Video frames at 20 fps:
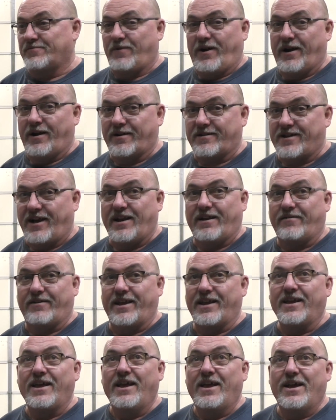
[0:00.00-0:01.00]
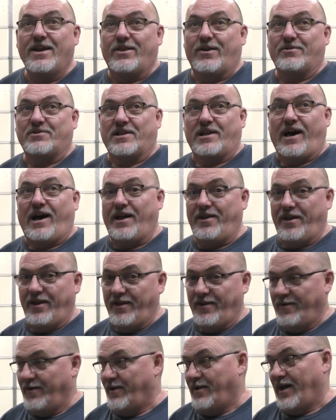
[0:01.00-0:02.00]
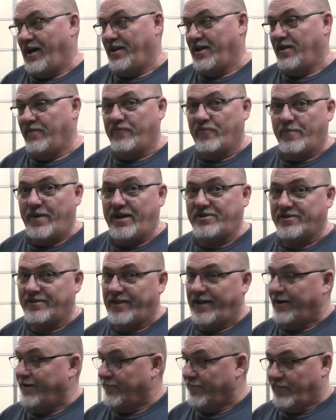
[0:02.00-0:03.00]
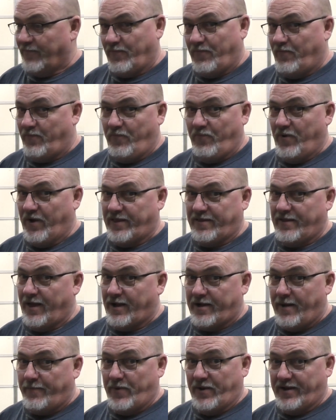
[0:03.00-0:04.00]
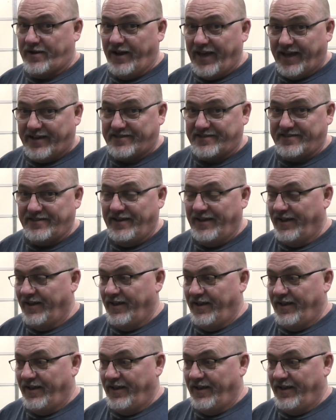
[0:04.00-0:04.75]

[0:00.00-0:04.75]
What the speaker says: wire coloring. There's a lot of information there with a couple of clicks